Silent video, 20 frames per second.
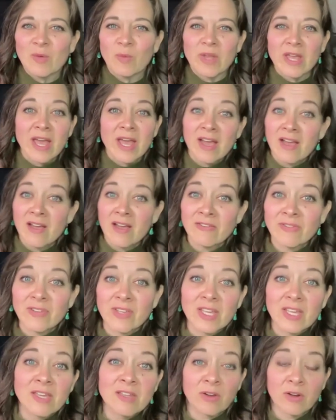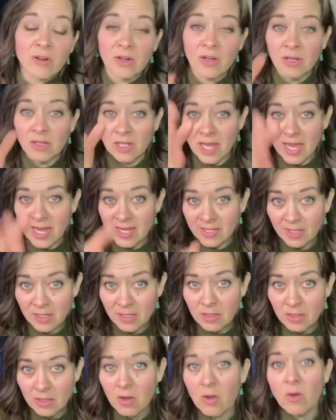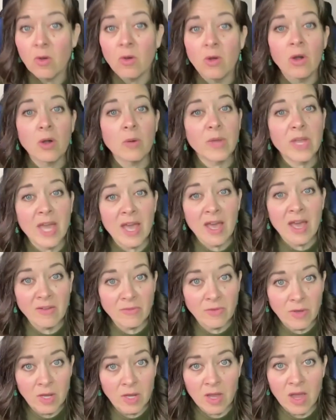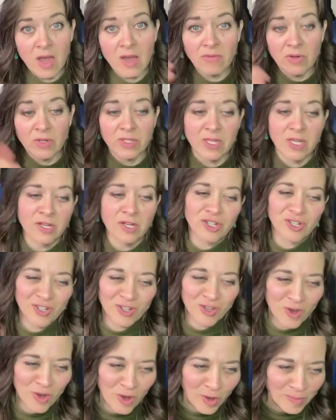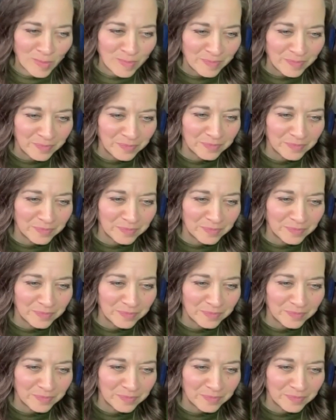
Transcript: and we have either a lesson or we have a conversation call.